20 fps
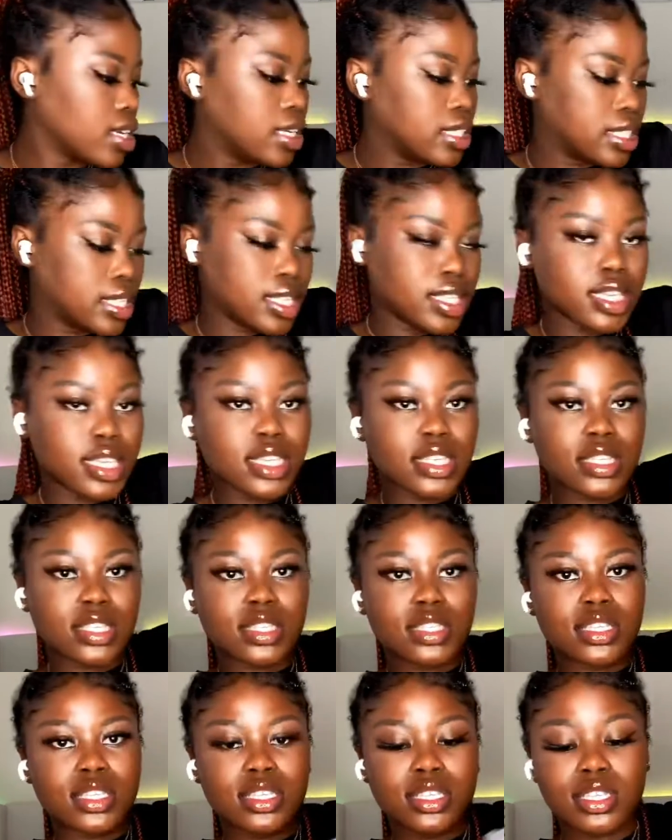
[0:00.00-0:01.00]
this
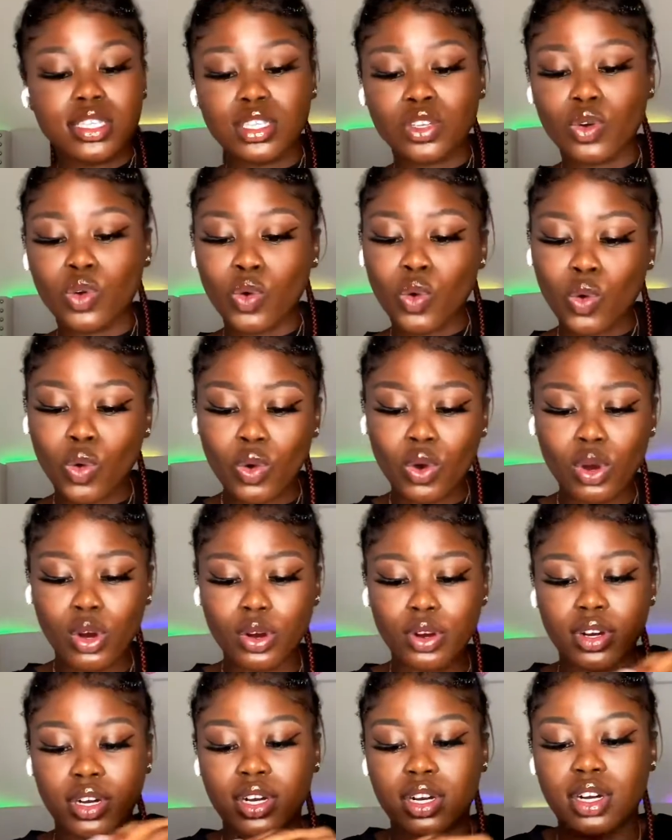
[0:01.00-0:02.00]
is
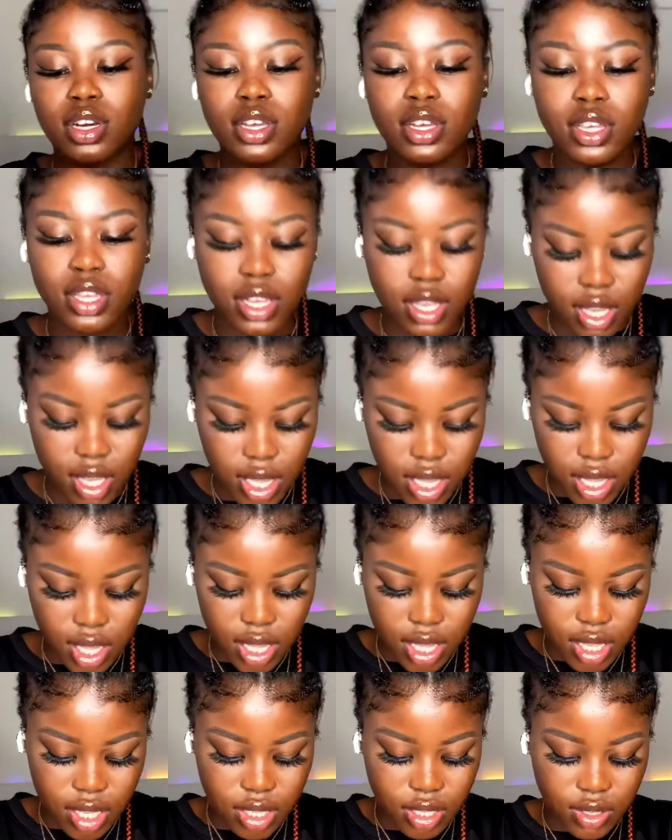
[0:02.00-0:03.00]
cool.
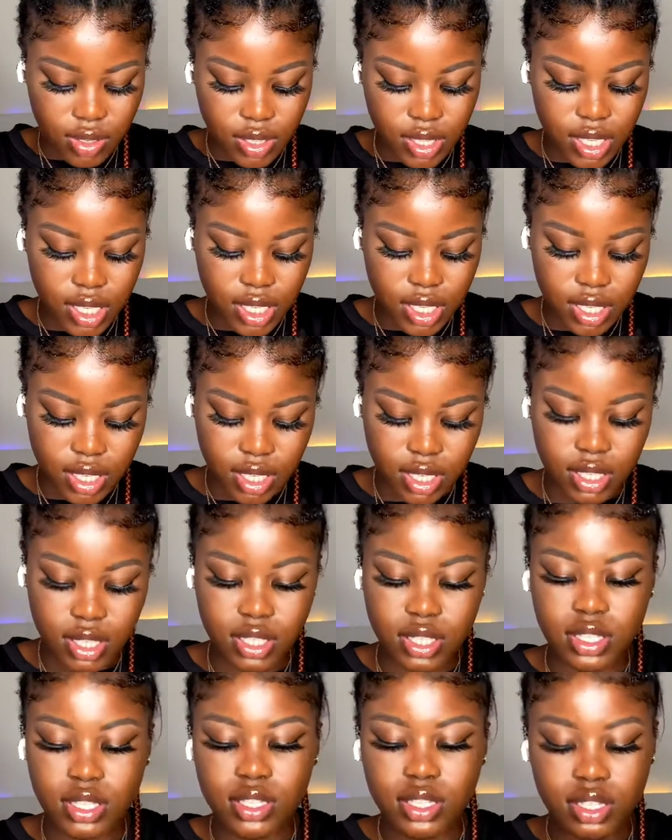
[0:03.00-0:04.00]
So
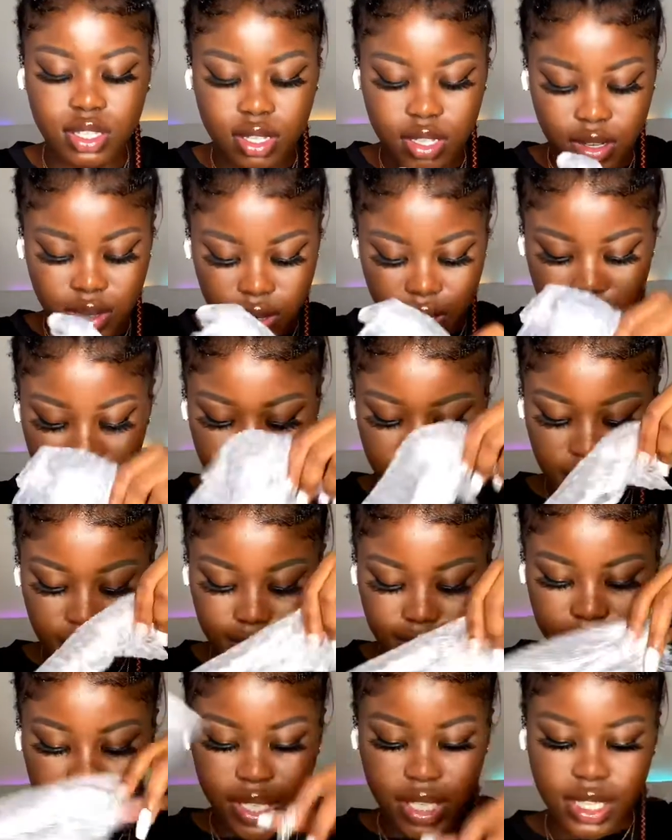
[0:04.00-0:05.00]
this, all
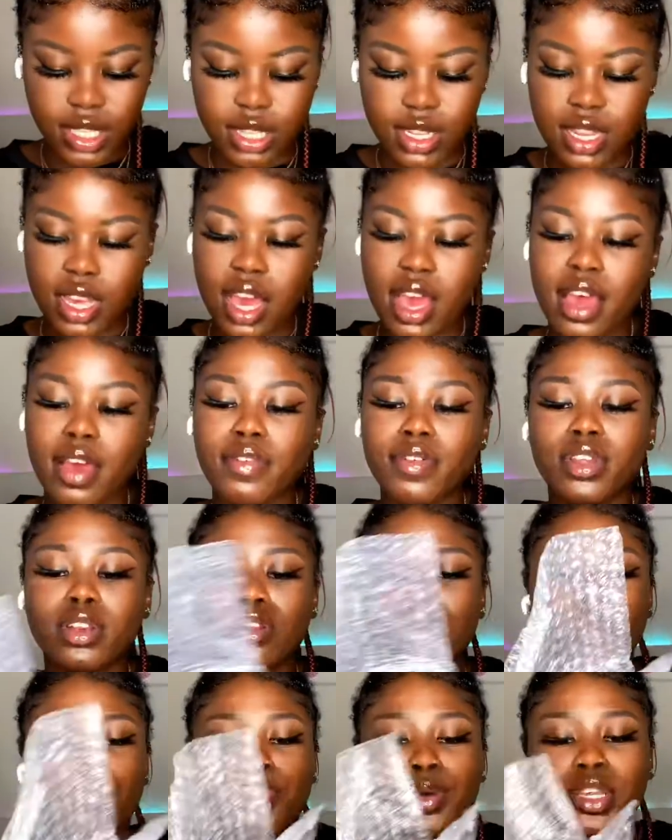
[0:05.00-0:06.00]
right, listen, I haven't
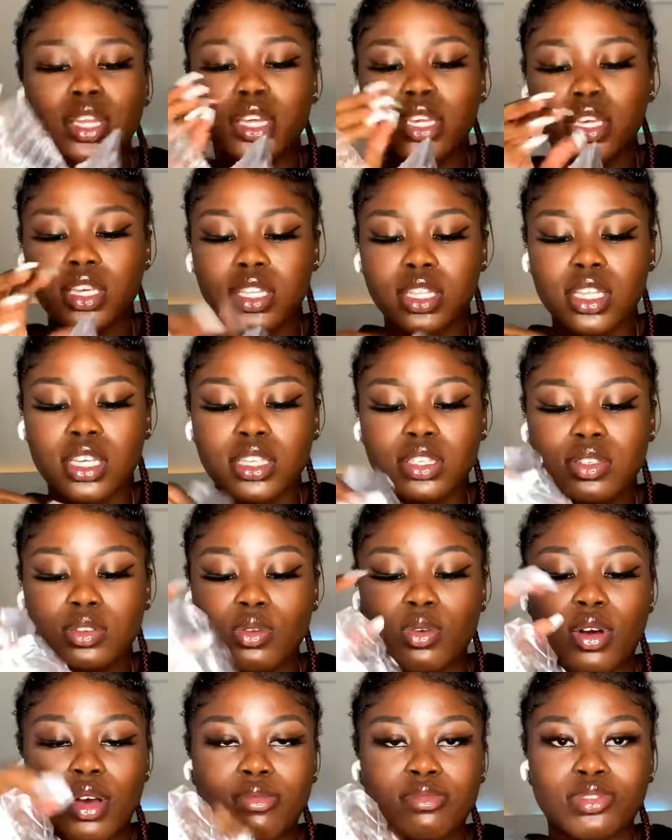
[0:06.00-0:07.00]
opened any of this,
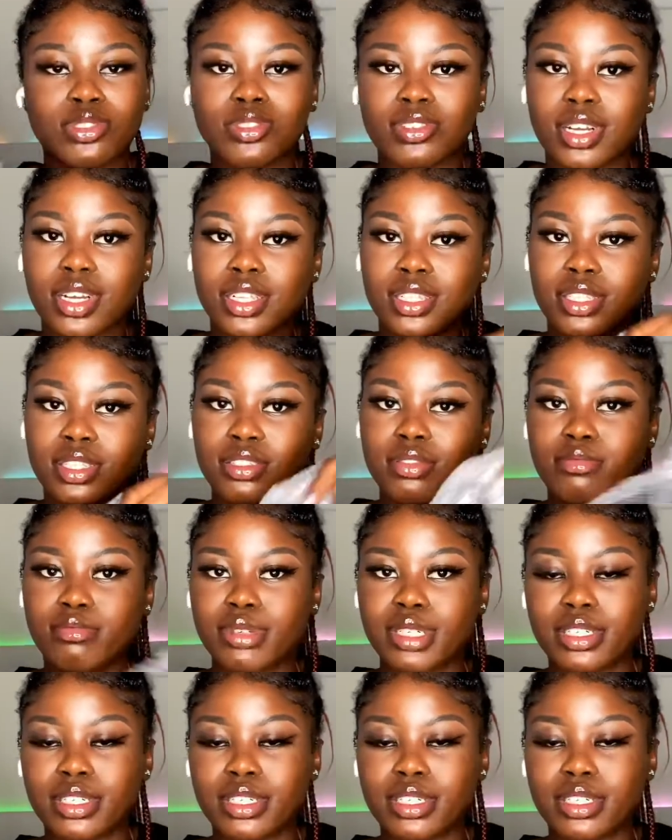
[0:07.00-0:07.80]
so I'm struggling,